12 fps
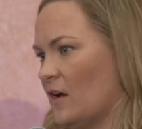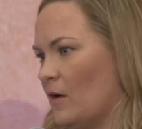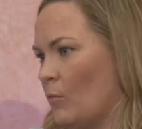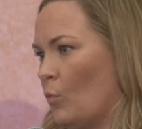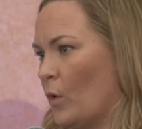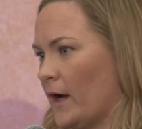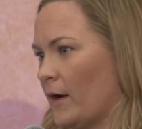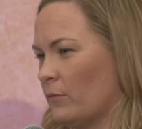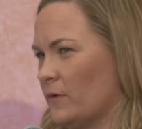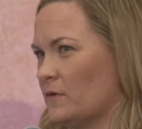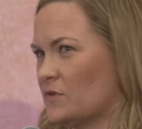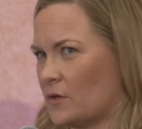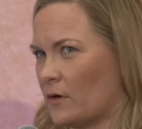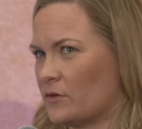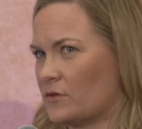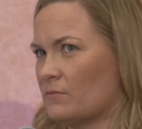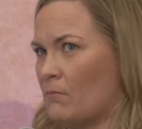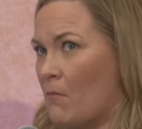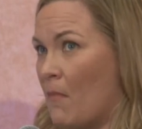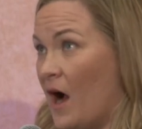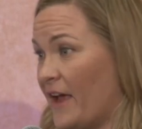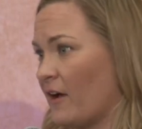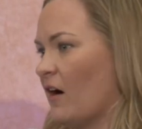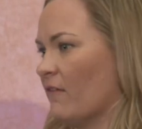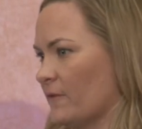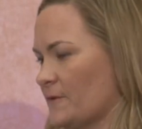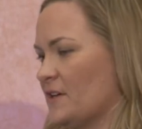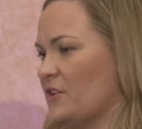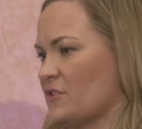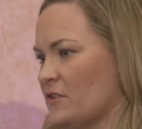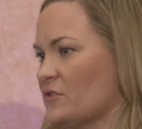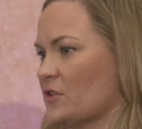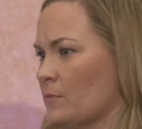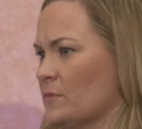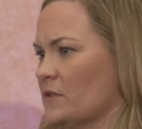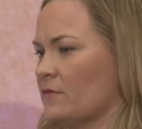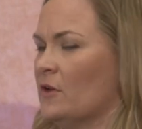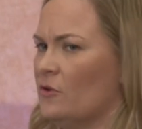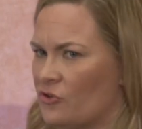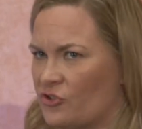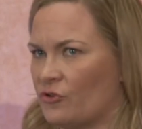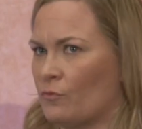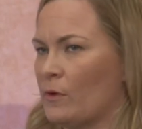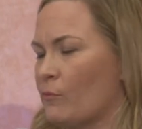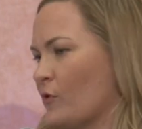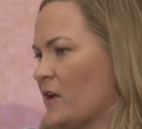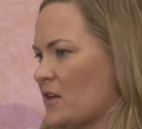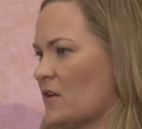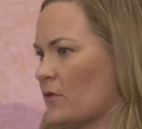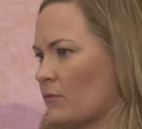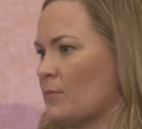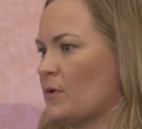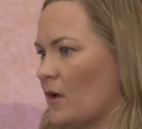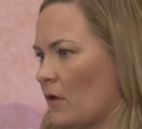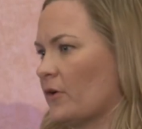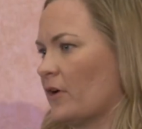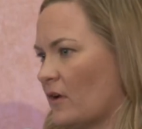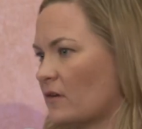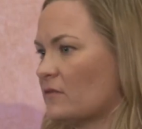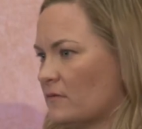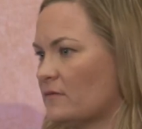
um, where I would start my conversation in terms of should we bring in a 3PL or not.